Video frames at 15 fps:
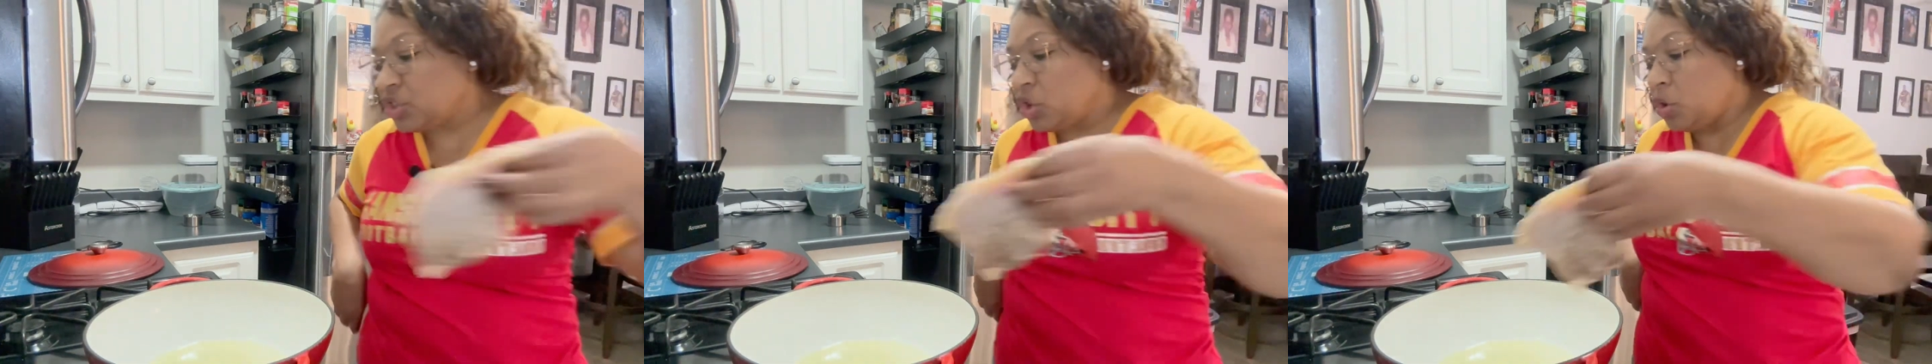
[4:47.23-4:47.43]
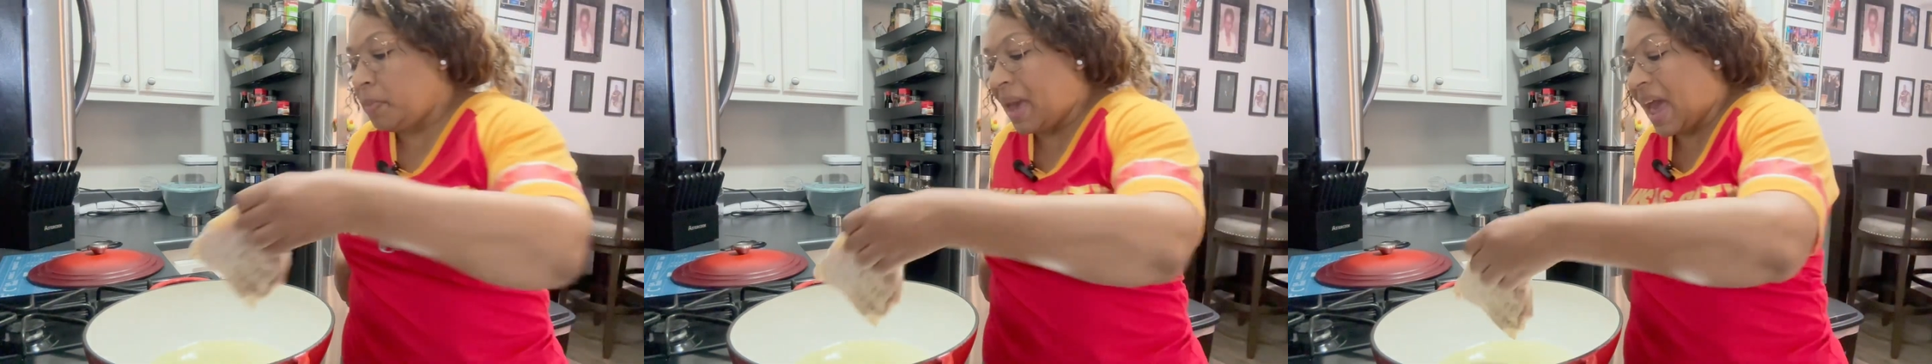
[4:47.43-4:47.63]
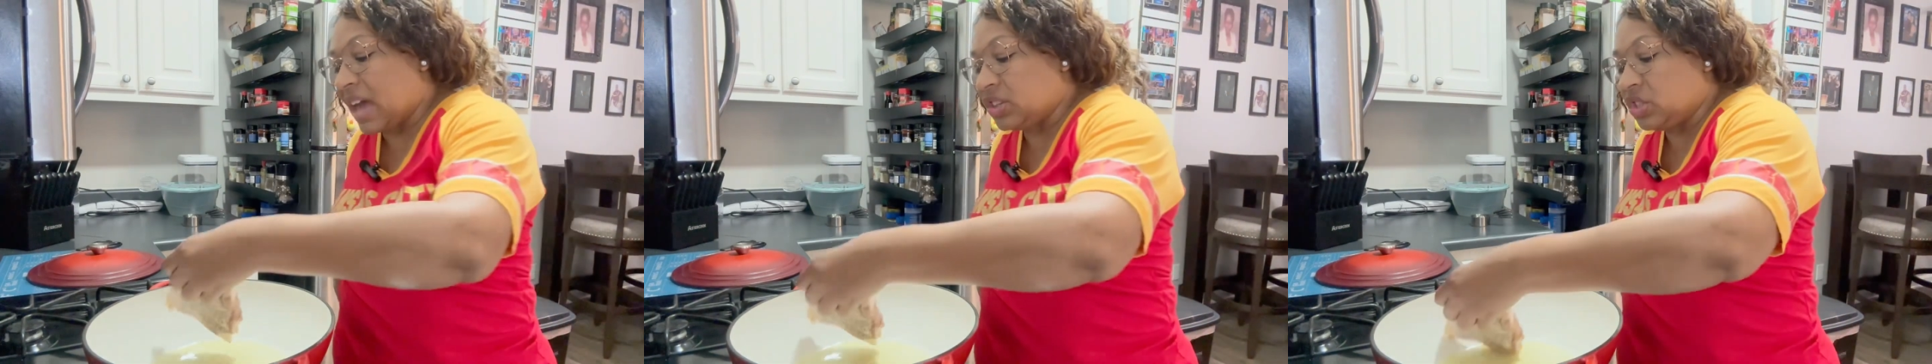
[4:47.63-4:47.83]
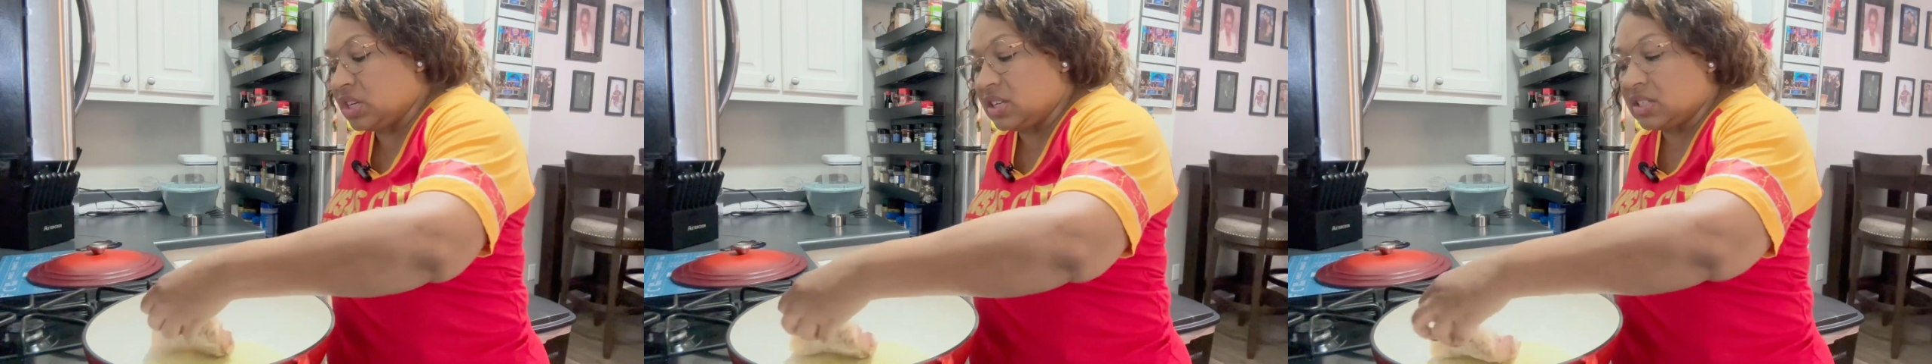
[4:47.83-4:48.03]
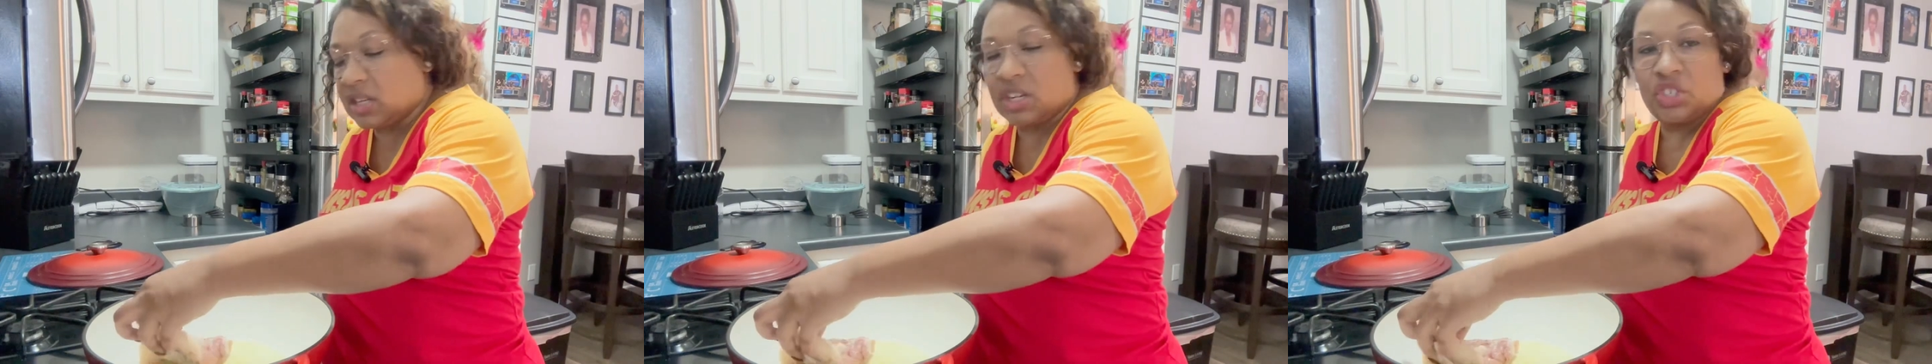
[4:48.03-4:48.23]
2
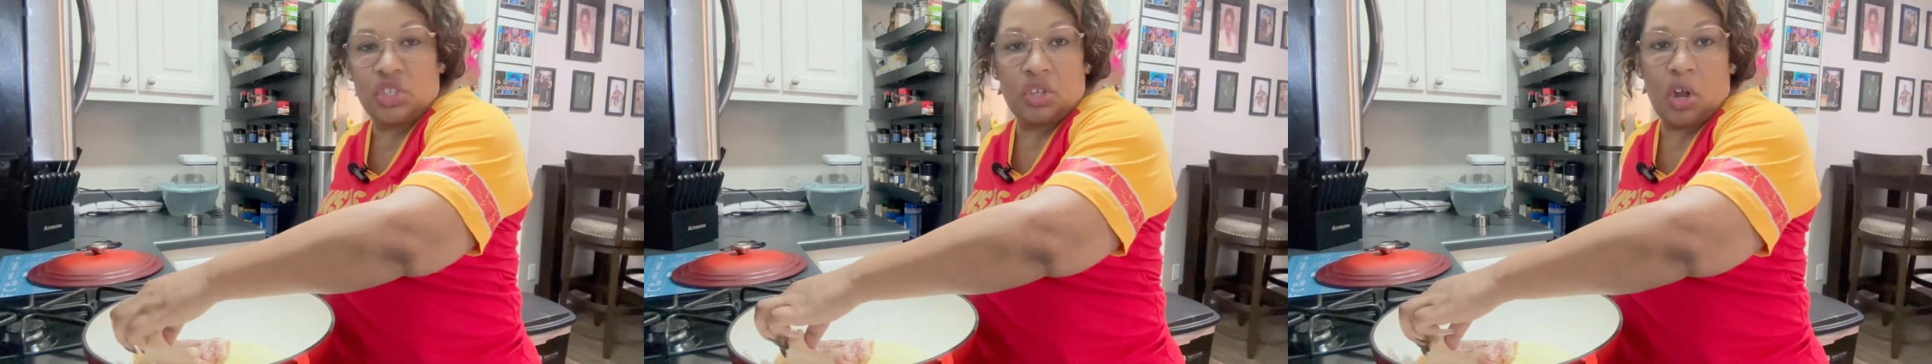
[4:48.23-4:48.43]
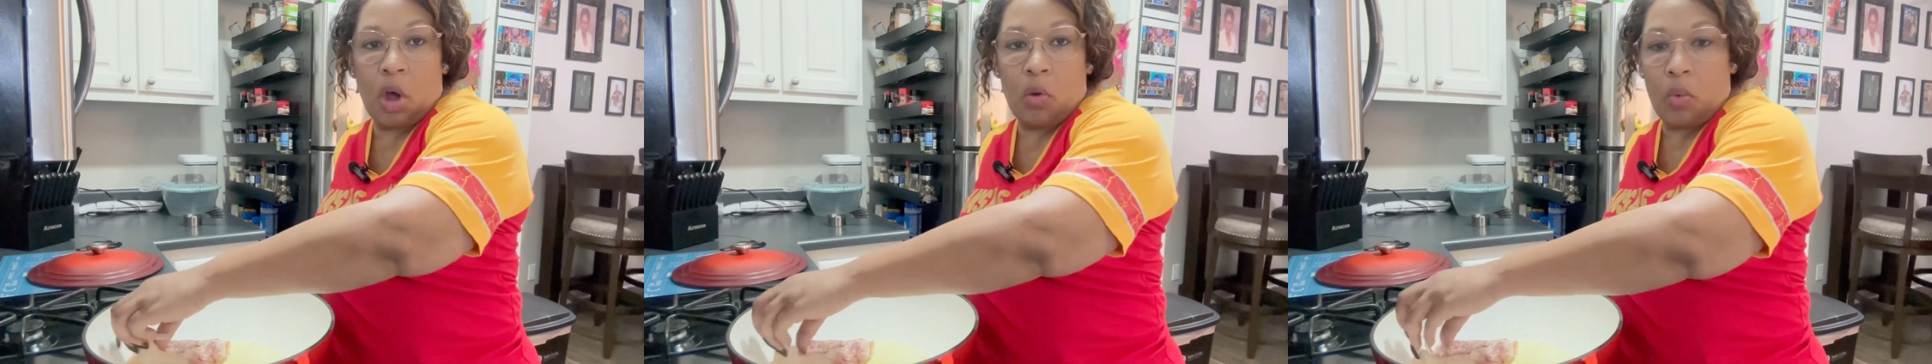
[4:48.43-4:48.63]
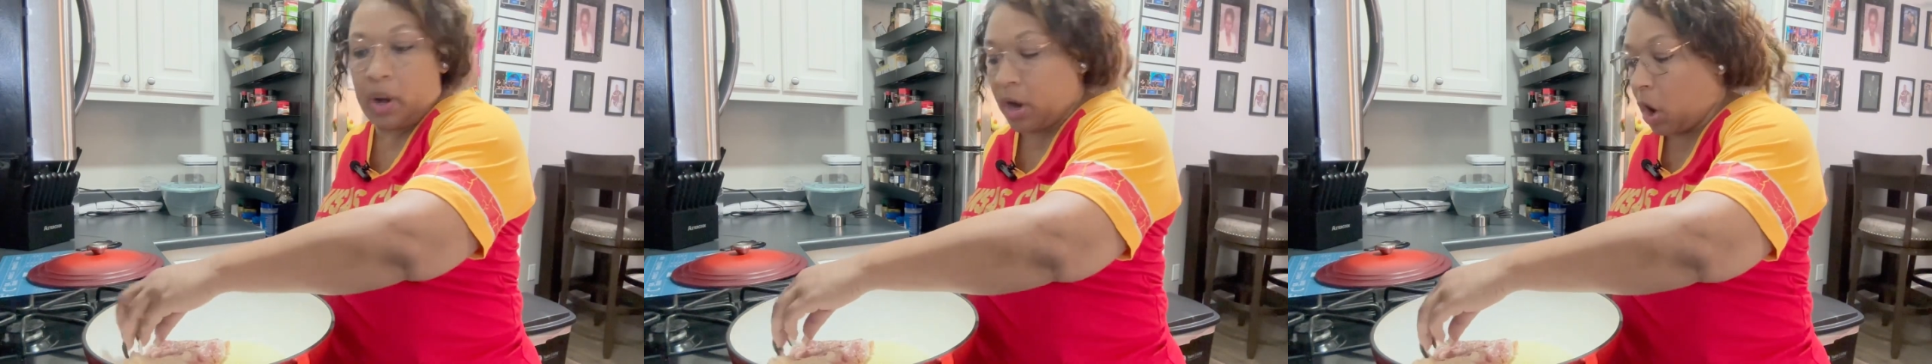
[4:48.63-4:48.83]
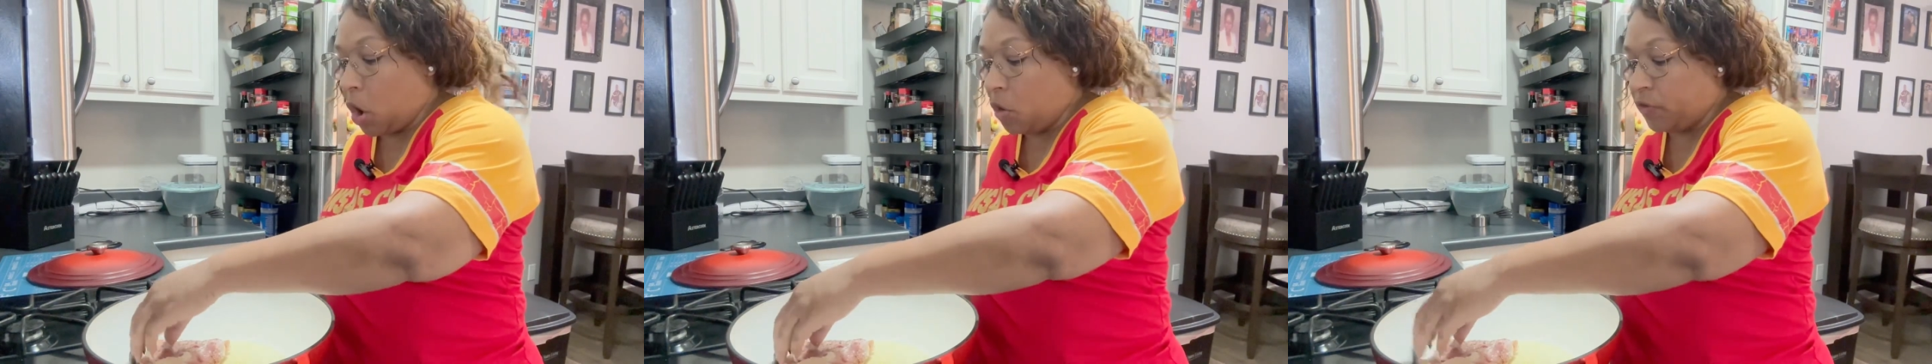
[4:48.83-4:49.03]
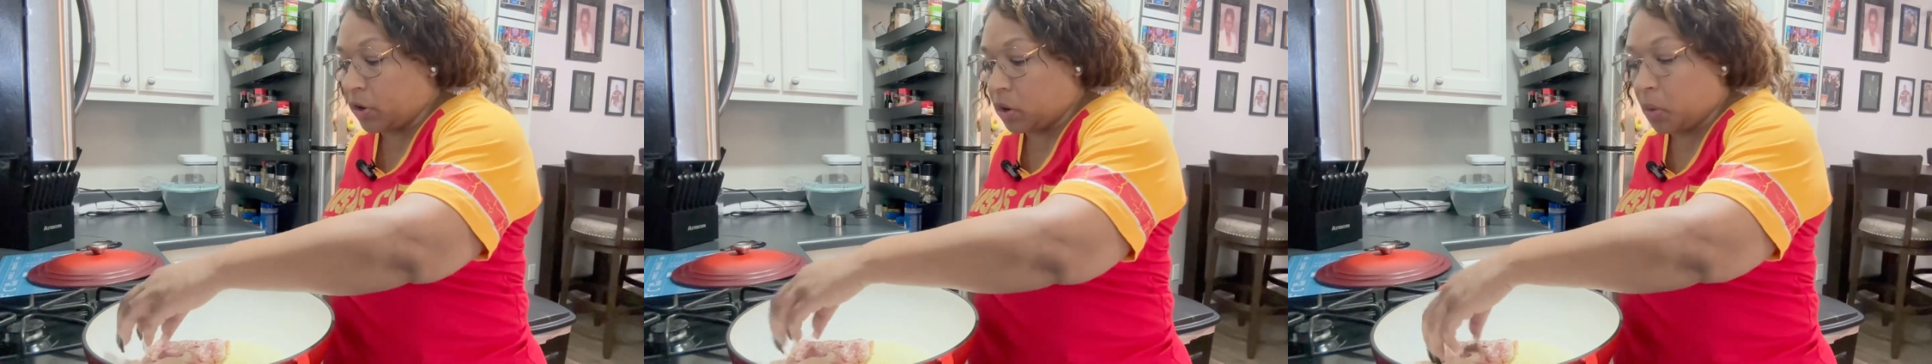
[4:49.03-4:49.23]
batches because you don't want to
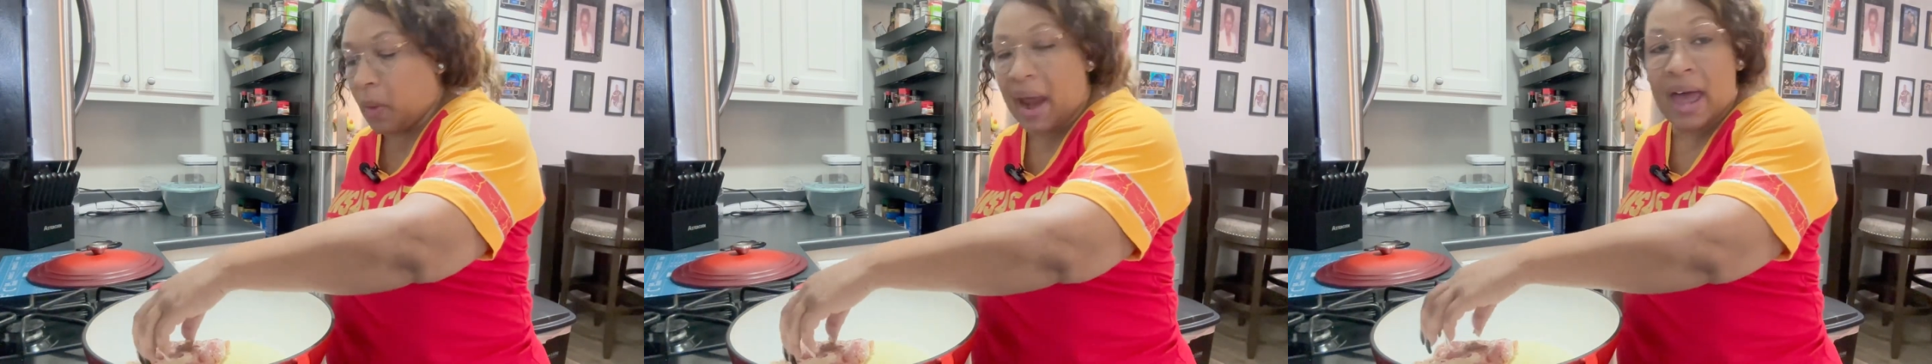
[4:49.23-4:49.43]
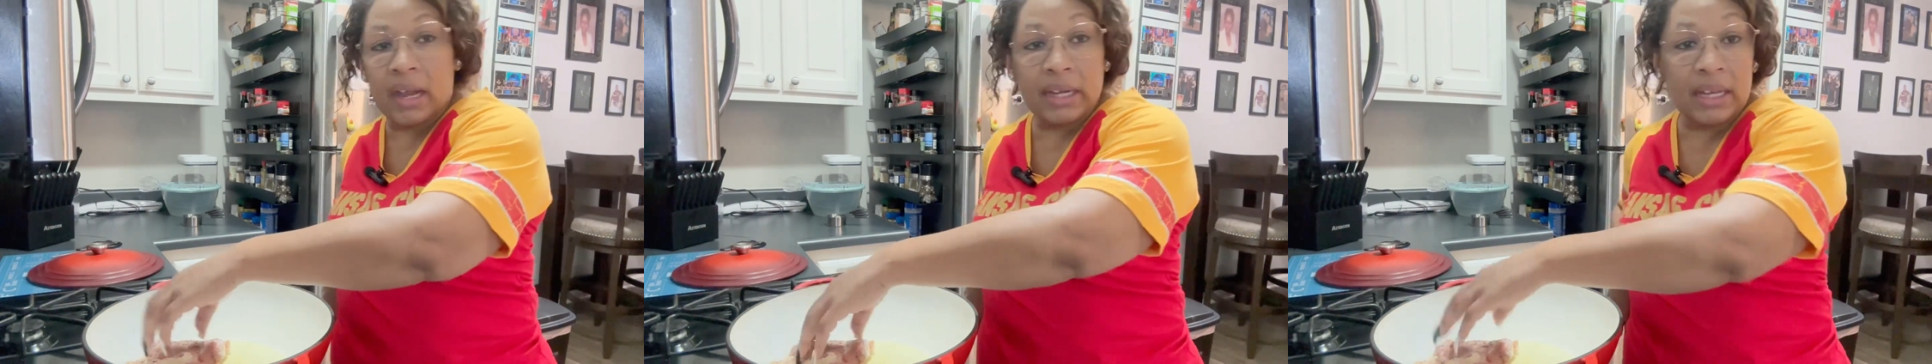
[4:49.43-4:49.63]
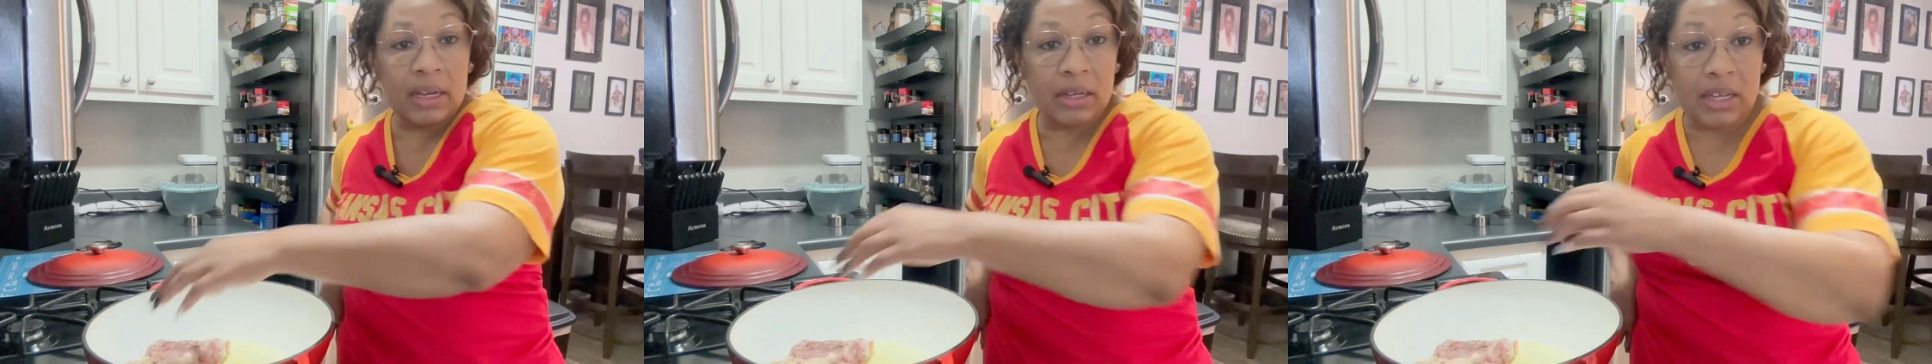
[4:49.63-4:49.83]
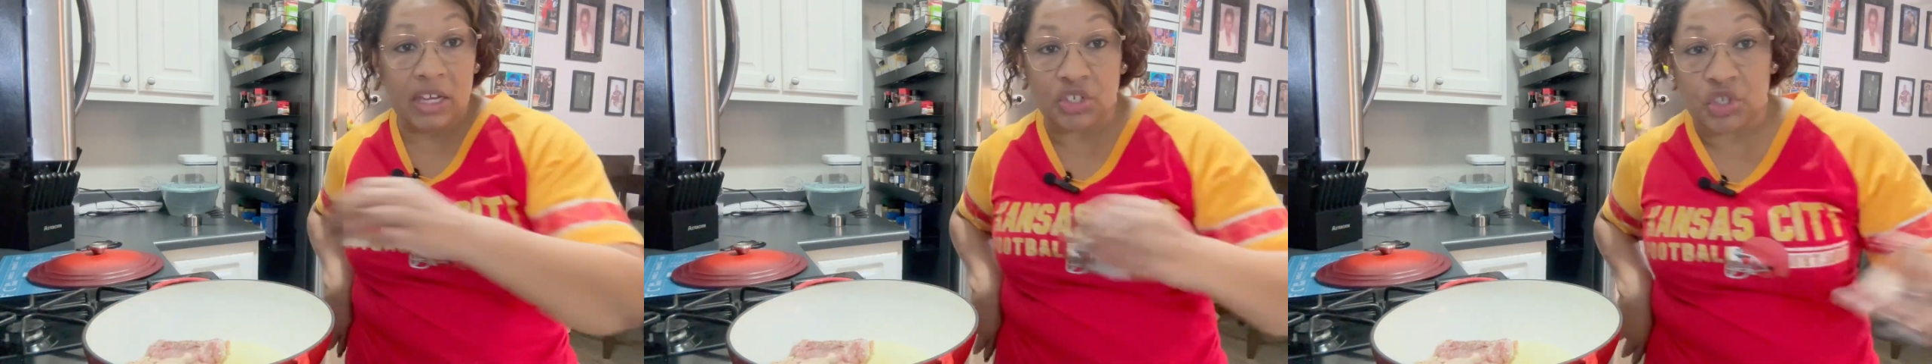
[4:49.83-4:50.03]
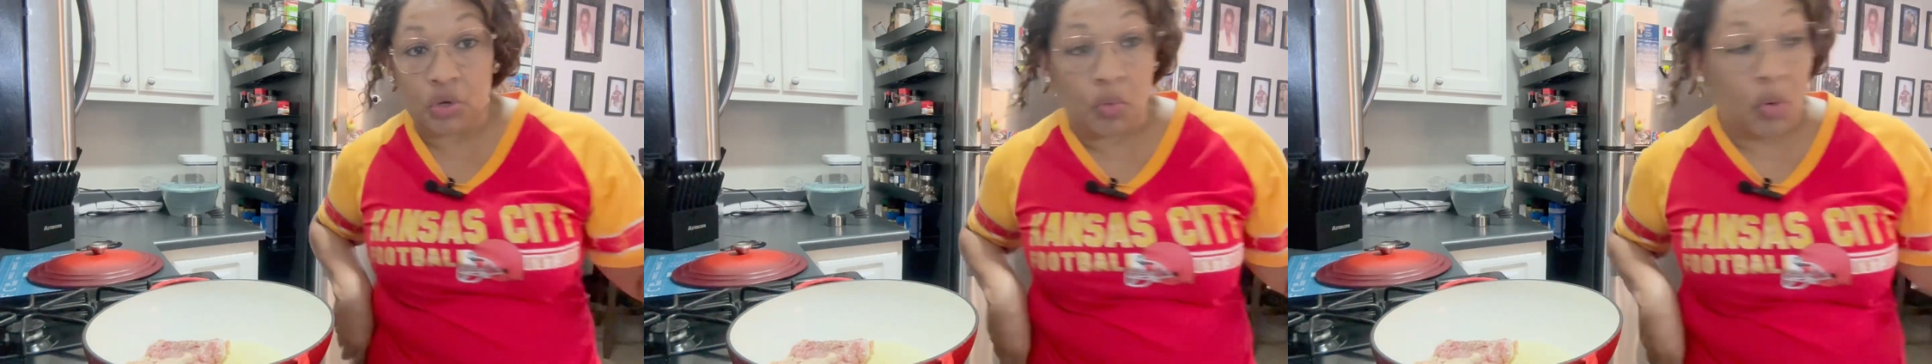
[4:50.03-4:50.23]
overcrowd it because you